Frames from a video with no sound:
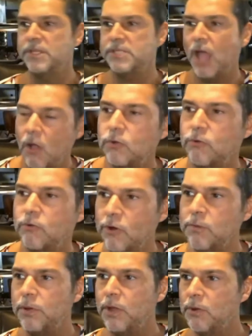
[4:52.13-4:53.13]
a whole
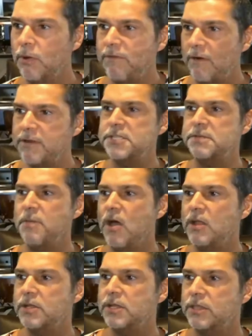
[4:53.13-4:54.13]
group who are very
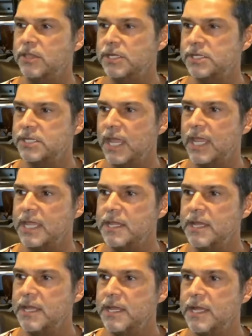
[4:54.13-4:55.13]
smart that
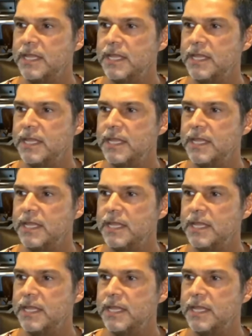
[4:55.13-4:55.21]
say,